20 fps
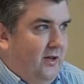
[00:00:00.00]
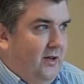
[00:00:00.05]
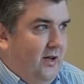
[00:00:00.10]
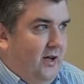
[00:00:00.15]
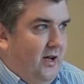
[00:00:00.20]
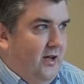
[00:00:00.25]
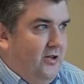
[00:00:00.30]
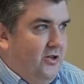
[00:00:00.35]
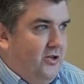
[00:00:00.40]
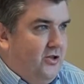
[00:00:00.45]

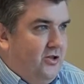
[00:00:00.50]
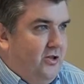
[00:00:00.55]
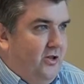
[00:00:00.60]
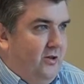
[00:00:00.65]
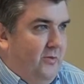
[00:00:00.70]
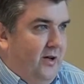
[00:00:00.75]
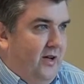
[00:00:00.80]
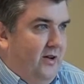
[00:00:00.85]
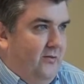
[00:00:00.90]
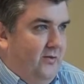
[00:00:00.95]
additional
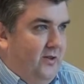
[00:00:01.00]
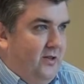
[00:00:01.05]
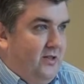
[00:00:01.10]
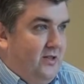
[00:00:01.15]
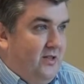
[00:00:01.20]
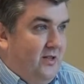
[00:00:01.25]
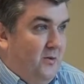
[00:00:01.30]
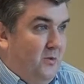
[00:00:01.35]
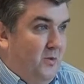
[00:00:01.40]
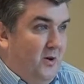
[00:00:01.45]
benefits
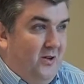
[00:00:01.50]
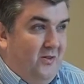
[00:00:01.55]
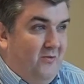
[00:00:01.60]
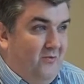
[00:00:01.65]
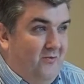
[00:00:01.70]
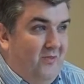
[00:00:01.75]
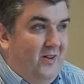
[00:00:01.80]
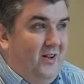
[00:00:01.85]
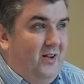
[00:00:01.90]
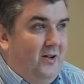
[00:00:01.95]
that weren't
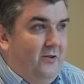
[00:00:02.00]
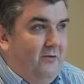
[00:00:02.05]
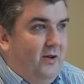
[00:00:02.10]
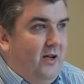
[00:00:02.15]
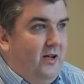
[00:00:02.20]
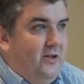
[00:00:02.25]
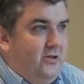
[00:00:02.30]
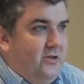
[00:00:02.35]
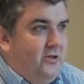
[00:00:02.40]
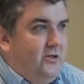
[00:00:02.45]
really
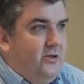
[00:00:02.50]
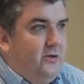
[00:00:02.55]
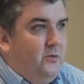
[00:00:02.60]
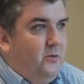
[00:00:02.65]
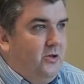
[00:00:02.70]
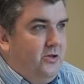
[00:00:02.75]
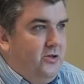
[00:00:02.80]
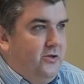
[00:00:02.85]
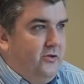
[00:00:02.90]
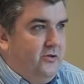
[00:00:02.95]
related to the
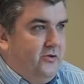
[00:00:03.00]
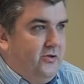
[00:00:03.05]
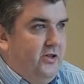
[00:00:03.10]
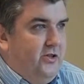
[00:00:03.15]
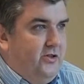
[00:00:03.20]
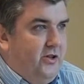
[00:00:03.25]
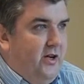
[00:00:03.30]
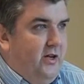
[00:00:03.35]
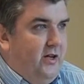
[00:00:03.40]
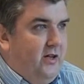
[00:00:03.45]
123
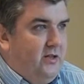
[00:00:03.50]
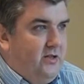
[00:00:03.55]
training,